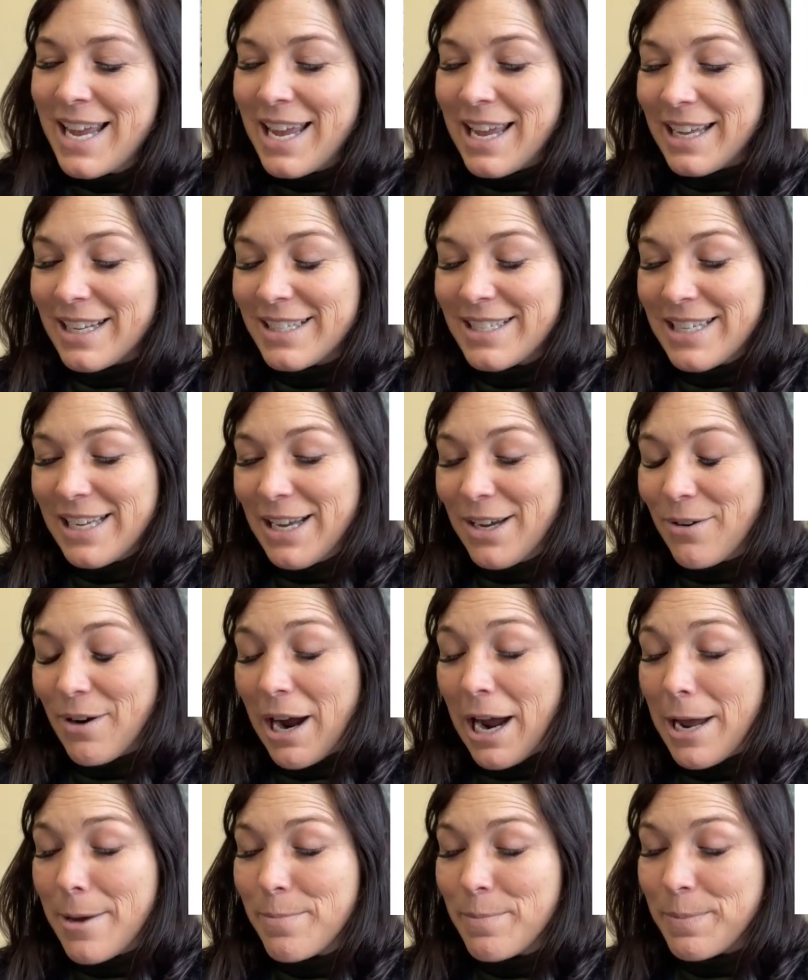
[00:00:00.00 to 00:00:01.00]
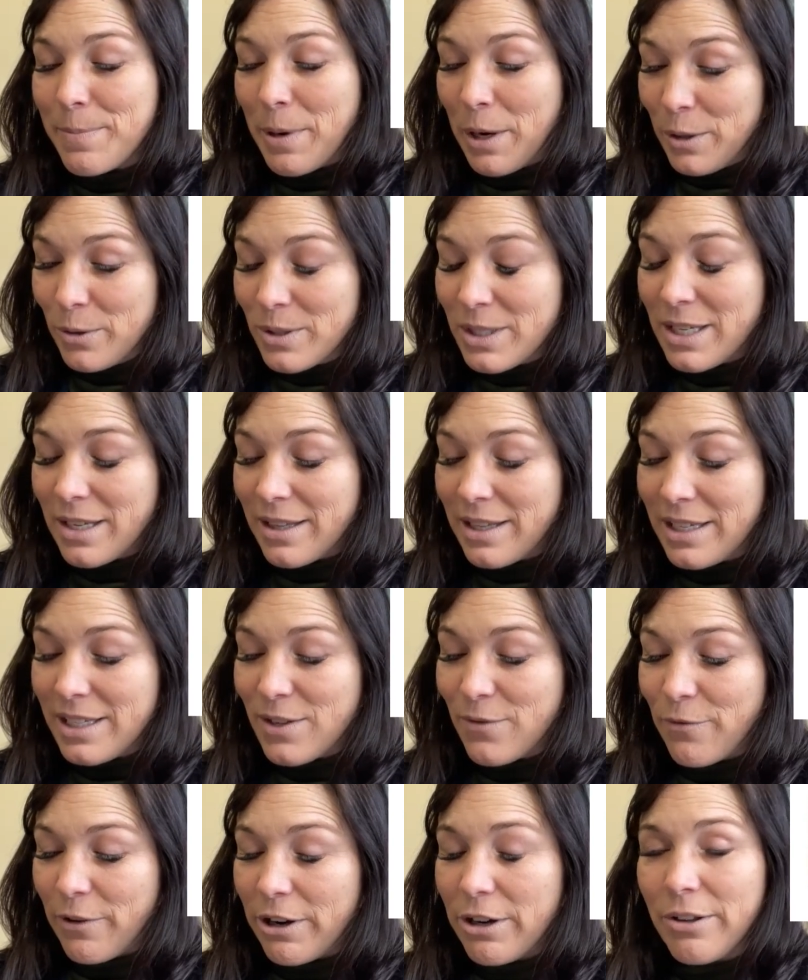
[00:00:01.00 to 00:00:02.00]
and so i posted this
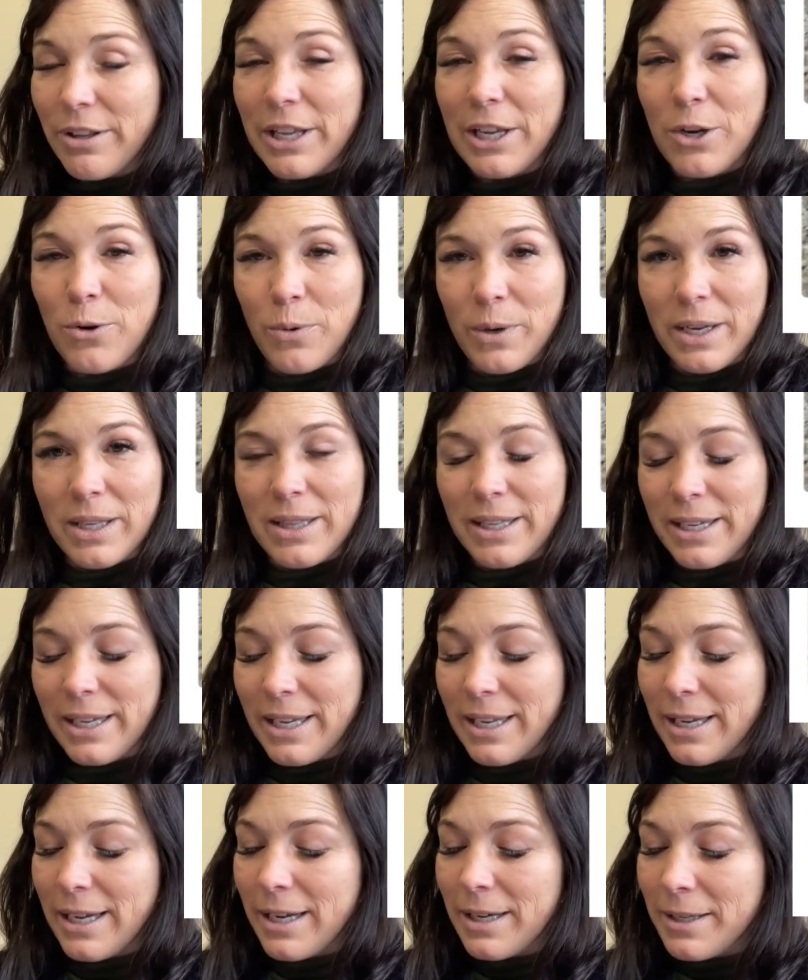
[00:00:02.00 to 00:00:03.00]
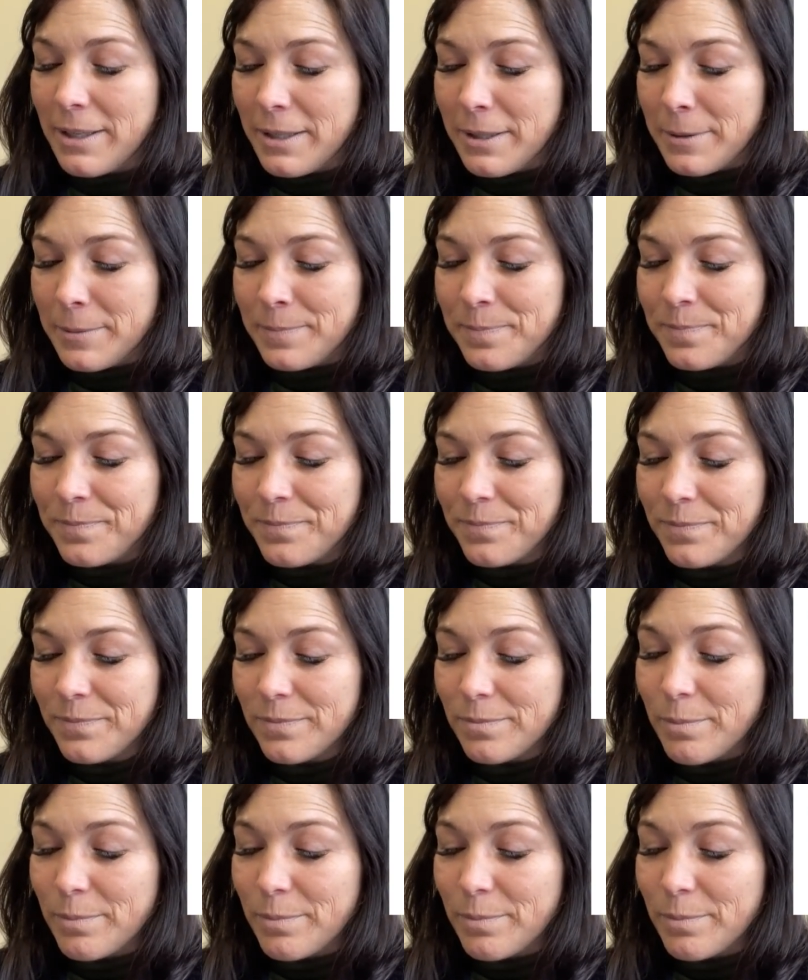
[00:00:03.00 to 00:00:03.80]
fairly quickly um